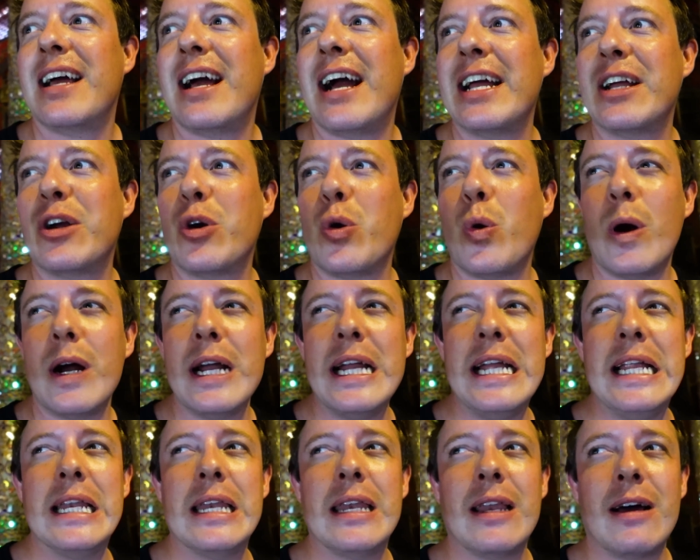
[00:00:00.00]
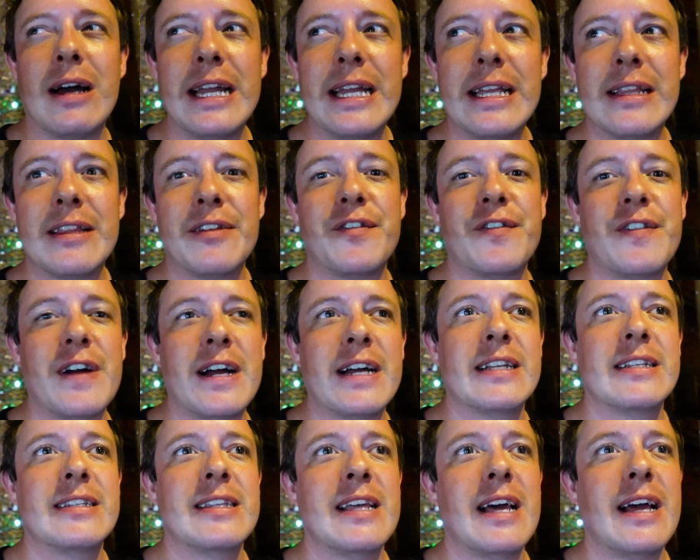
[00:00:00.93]
I quite like the
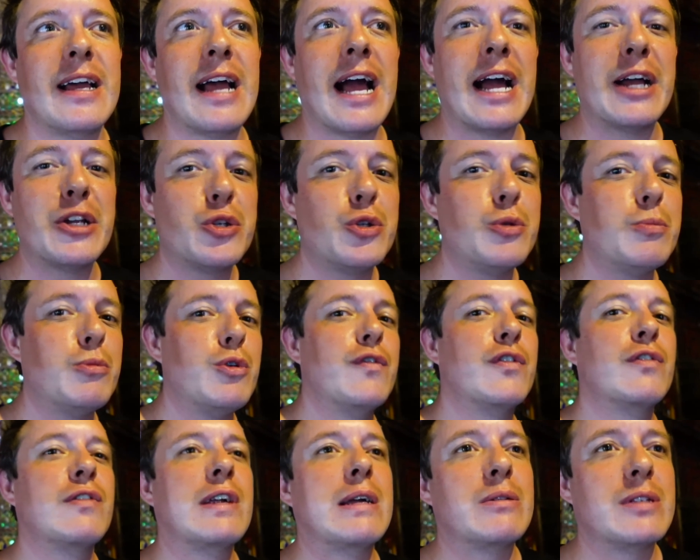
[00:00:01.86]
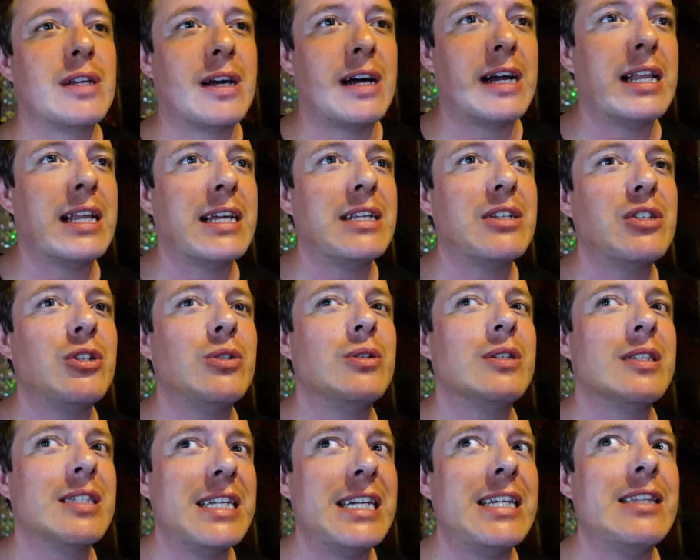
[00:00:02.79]
fact that as you move around Thailand, you
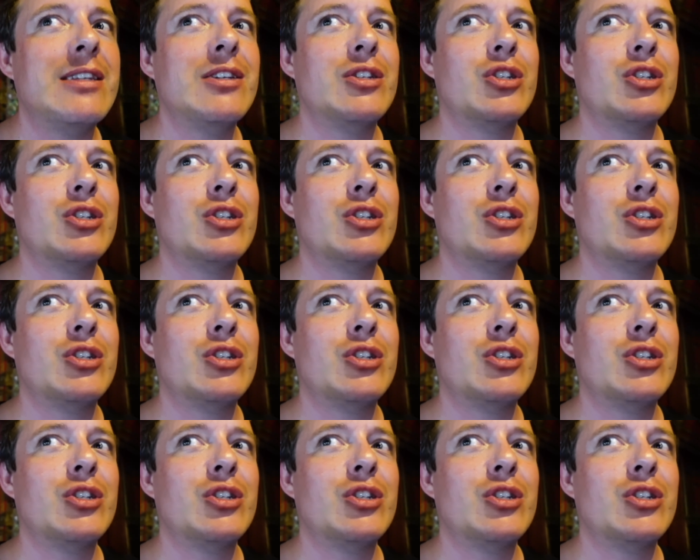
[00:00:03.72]
see the